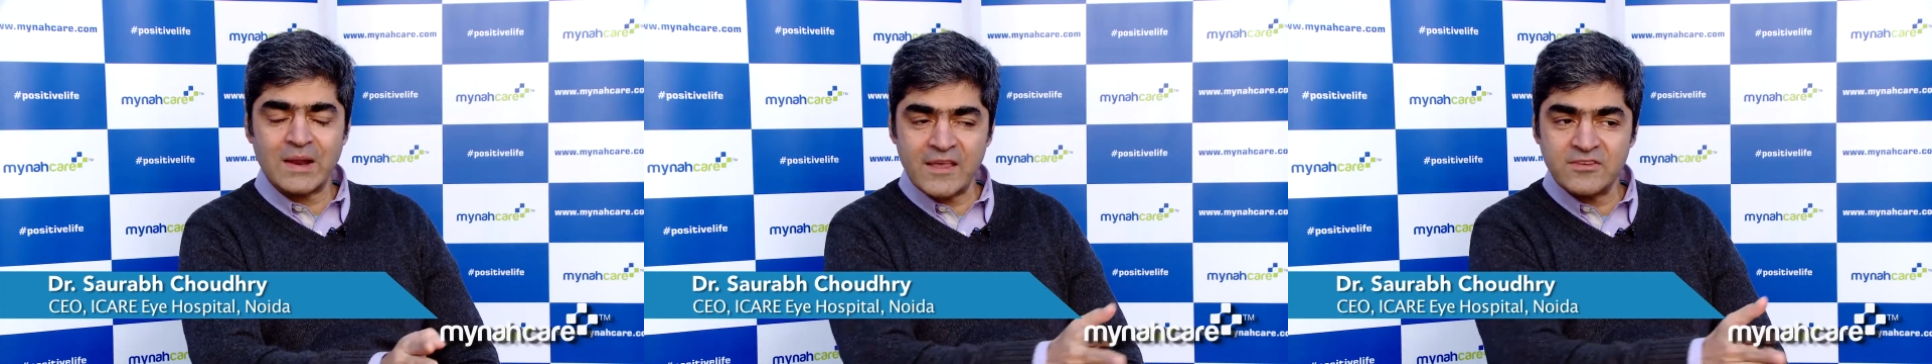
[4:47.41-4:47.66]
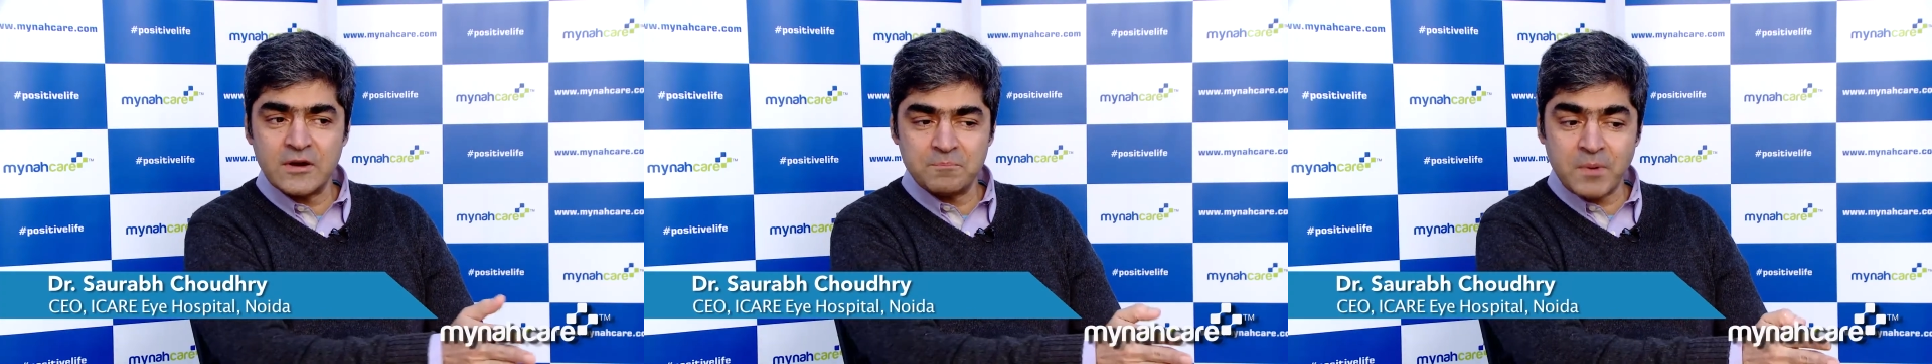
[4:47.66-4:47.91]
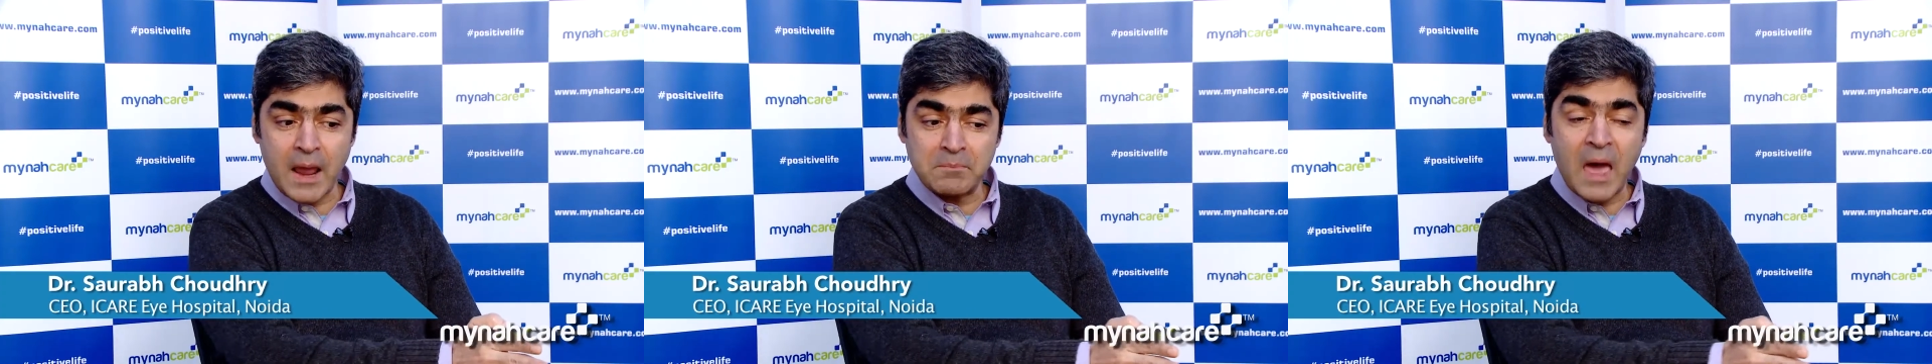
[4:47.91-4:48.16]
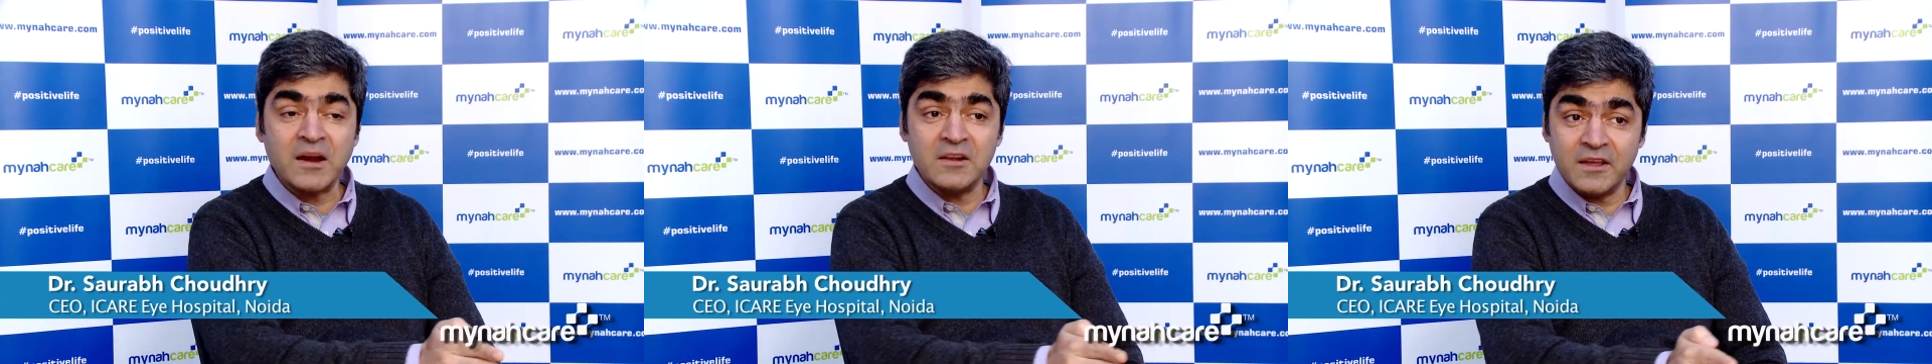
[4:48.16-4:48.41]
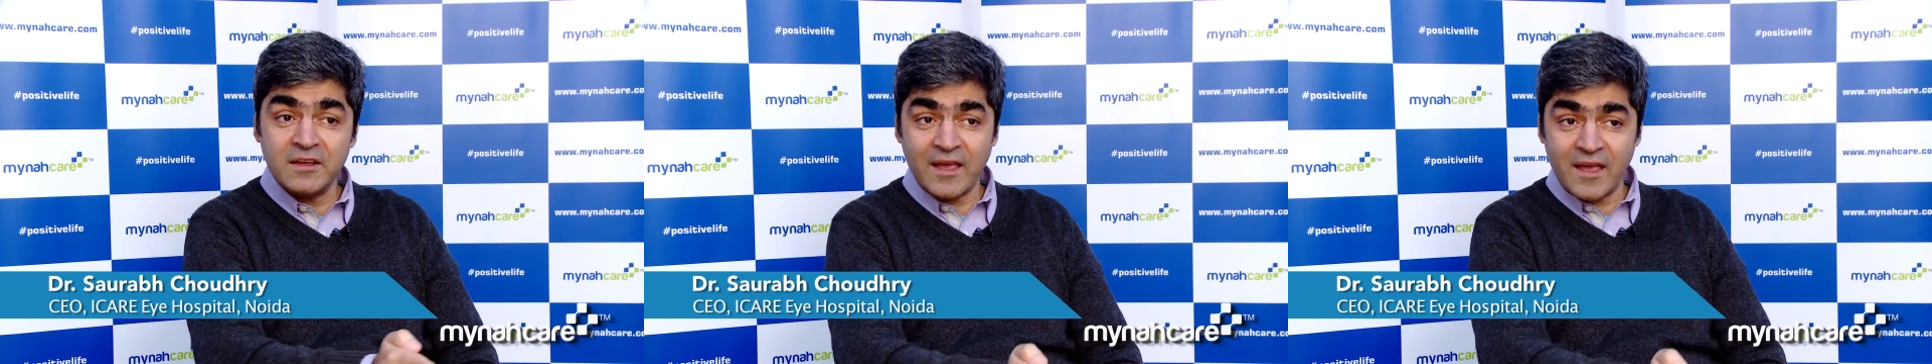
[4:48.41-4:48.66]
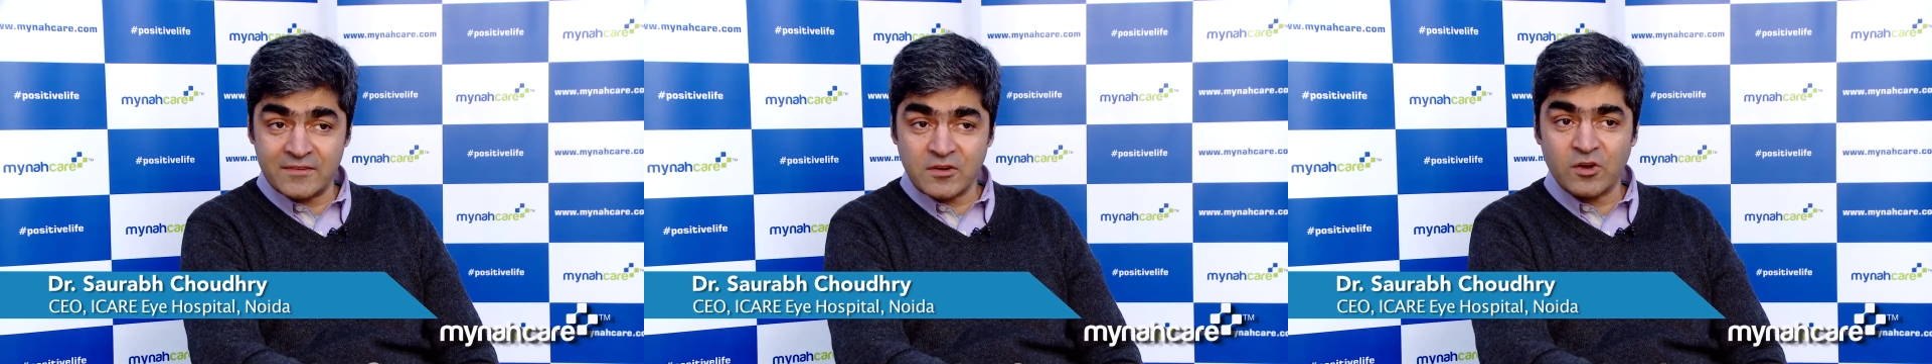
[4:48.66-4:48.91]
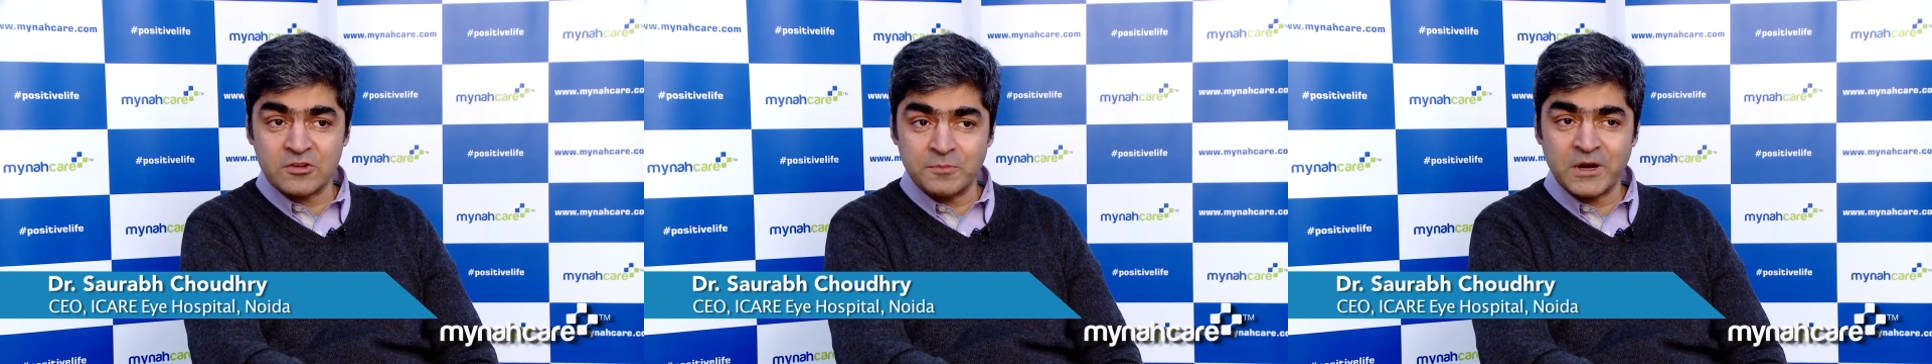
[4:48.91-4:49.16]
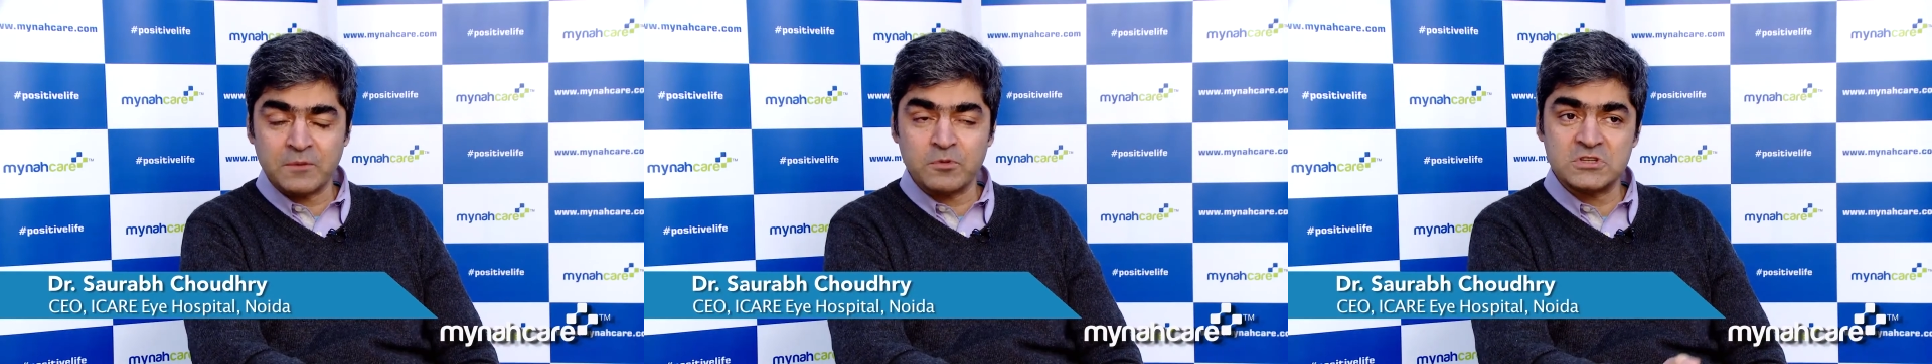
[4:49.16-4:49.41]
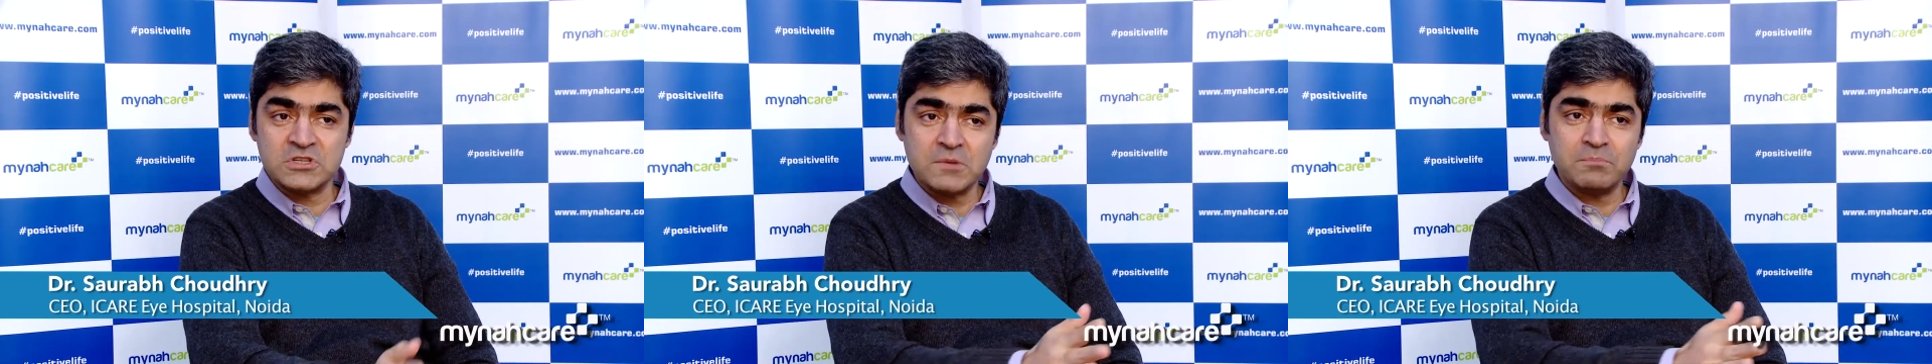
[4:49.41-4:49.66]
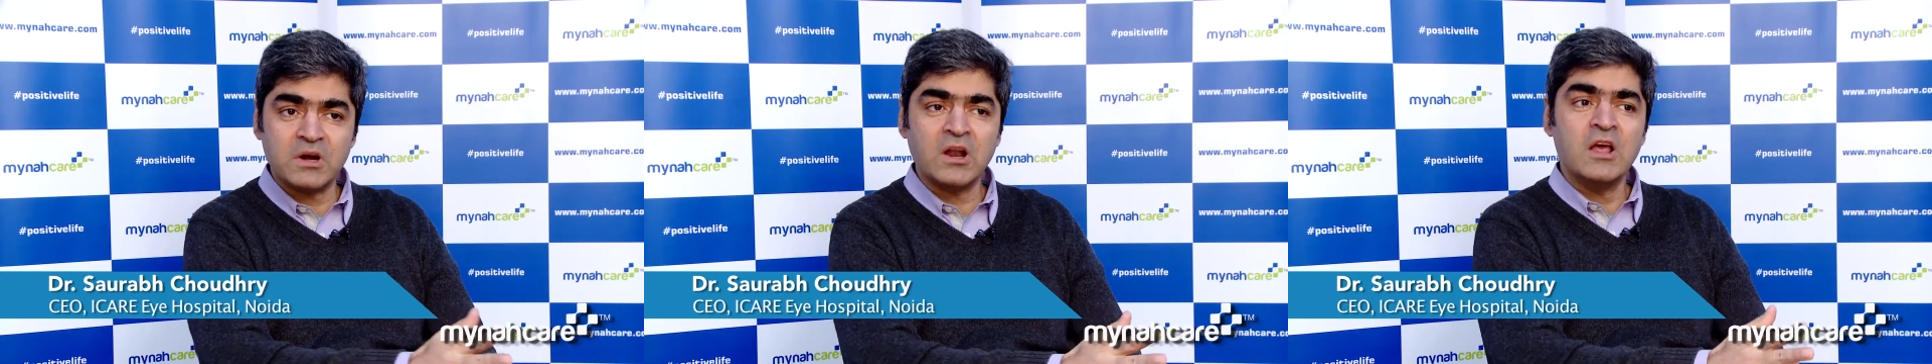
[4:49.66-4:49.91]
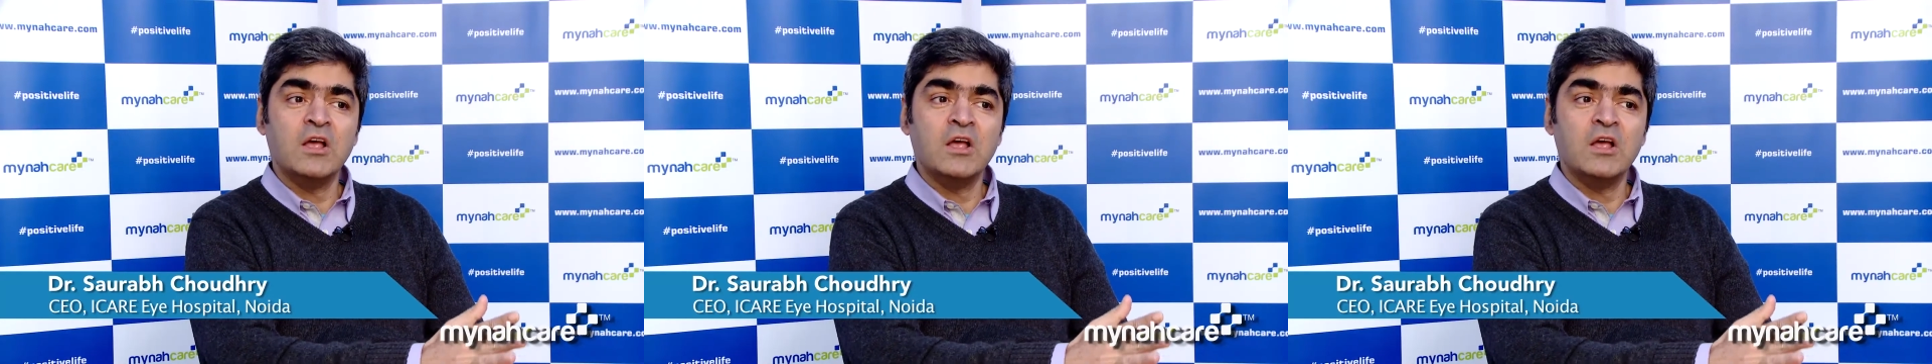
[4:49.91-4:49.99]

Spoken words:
I said primarily as a cosmetic procedure, but